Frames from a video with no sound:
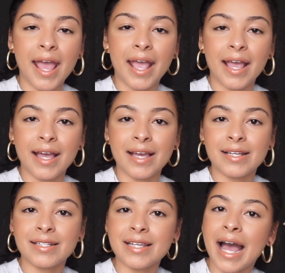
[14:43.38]

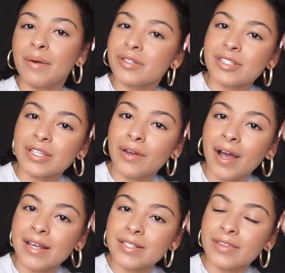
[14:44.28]
and I will see you
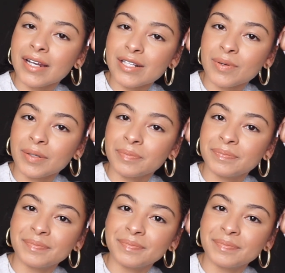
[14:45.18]
guys on the next one.